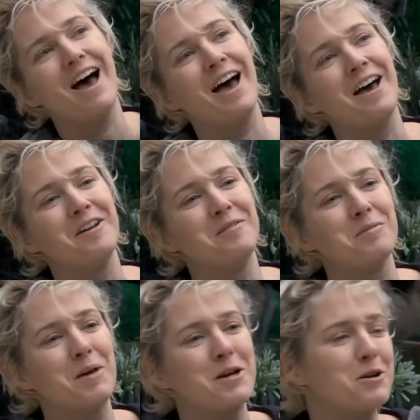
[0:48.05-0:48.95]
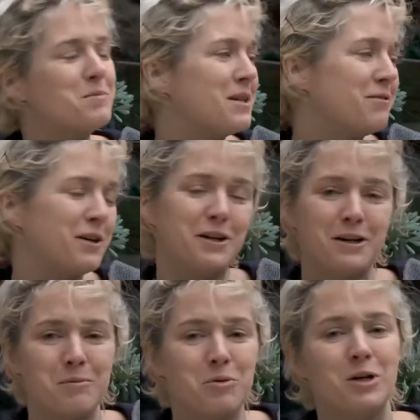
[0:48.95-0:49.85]
Um, the baker comes in very
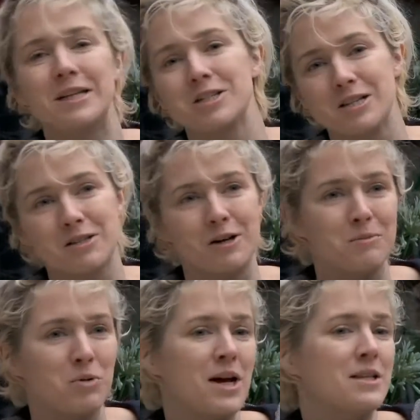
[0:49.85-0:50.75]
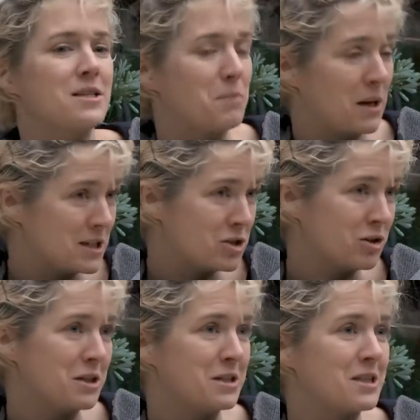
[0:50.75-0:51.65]
early in the morning. She'll start the breads, the
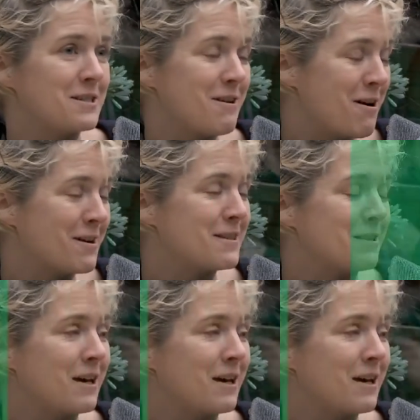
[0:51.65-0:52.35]
pastries, the tarts and